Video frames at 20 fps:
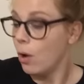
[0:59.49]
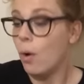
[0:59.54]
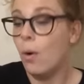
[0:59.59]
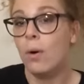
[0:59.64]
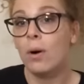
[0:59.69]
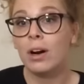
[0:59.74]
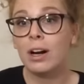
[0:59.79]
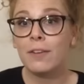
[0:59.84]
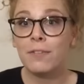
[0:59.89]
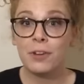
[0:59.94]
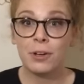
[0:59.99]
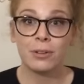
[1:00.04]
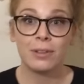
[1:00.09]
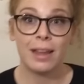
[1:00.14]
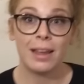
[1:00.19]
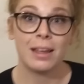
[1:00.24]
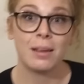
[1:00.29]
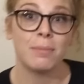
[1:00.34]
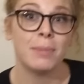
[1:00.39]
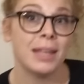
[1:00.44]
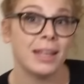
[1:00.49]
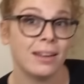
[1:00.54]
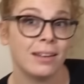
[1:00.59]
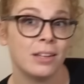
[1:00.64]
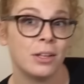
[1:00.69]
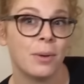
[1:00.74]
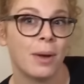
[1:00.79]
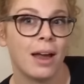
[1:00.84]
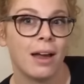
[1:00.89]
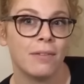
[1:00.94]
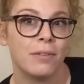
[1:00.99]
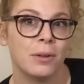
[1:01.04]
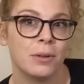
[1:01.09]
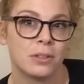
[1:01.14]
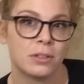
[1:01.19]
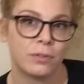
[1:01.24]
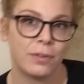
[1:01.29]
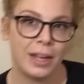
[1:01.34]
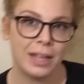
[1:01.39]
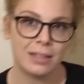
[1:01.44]
Or if you're like me and you have
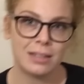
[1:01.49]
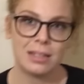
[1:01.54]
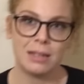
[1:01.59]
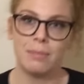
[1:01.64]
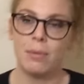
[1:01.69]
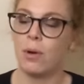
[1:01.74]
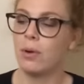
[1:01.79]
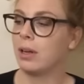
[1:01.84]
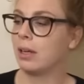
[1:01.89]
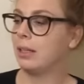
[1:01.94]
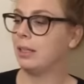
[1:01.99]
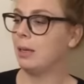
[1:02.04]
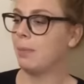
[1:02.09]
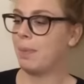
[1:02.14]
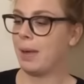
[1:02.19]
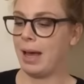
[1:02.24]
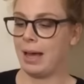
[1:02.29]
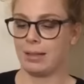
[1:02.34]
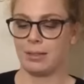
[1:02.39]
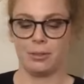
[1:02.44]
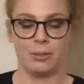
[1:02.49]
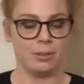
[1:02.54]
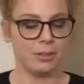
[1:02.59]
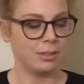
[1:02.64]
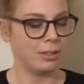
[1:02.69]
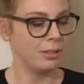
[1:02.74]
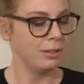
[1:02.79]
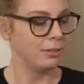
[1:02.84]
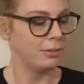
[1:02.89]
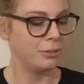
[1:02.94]
those fancy Moda clip axles,